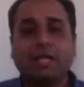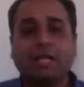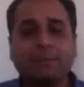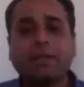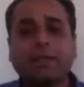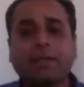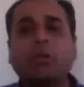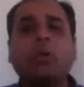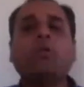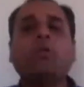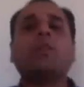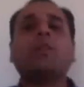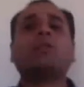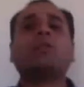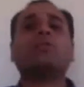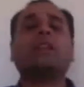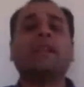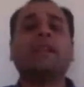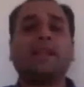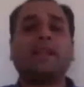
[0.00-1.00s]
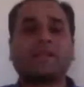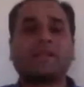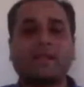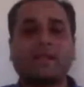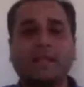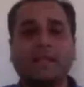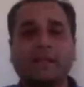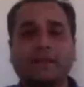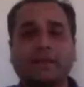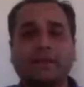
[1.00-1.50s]
Let me go over to the
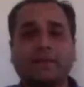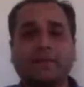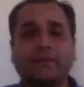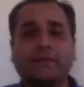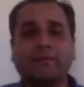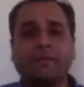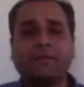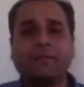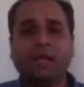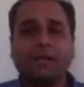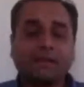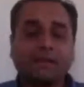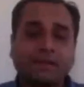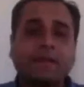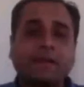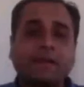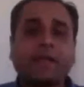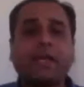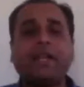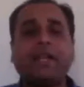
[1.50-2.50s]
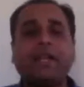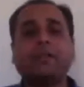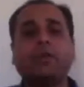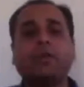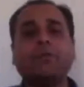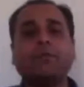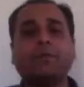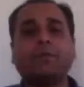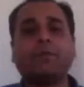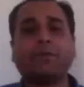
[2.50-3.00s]
next case. This is a
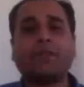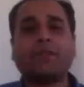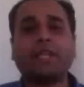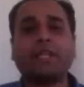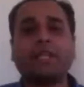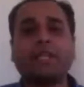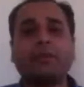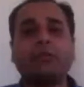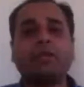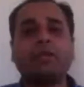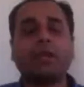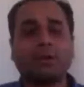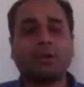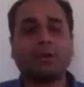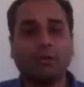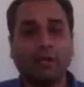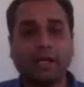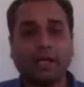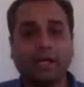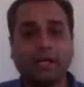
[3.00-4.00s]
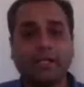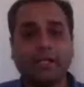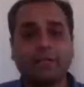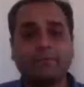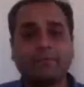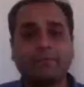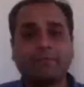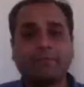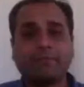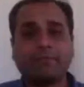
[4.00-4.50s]
case of a 52-year-old
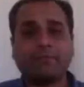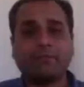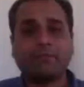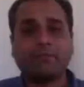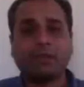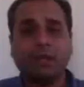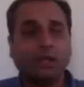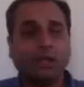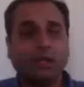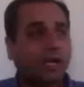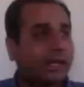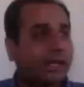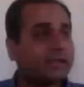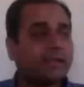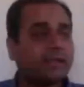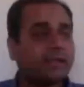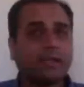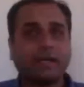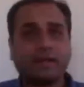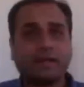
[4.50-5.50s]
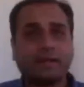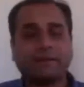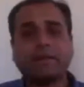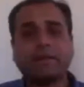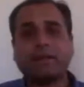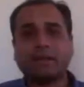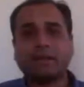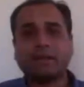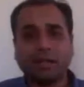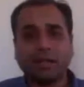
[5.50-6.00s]
lady. I think I had
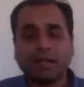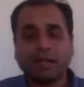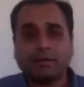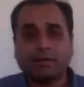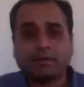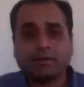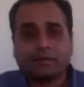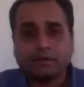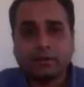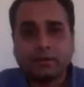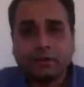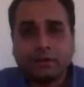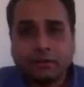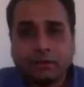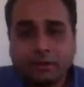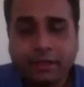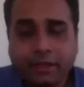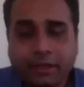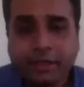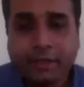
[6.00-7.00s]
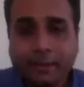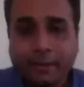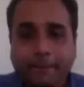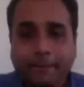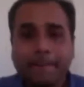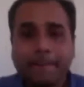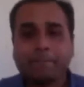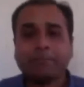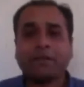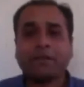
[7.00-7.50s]
seen her last
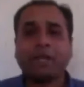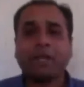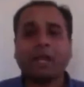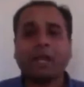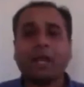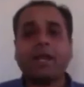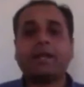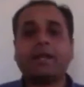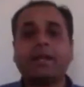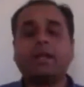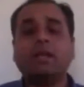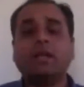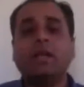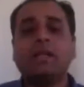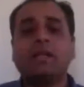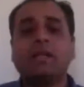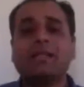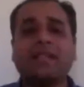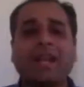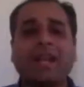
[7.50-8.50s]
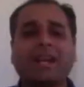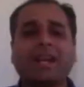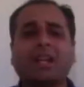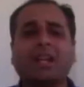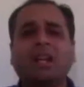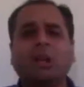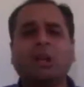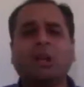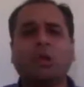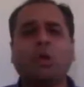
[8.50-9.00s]
year, and she
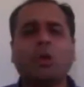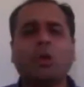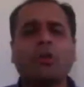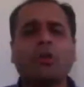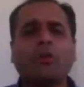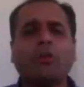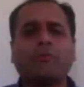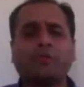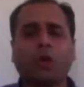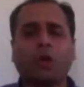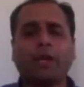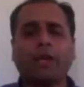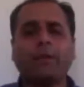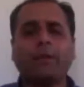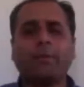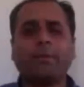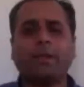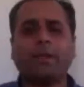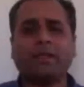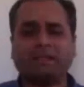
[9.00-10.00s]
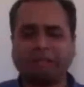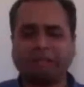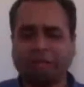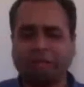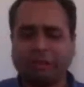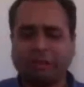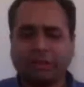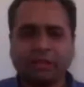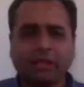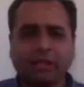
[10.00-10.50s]
had a lot of joint
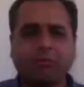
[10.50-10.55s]
pains.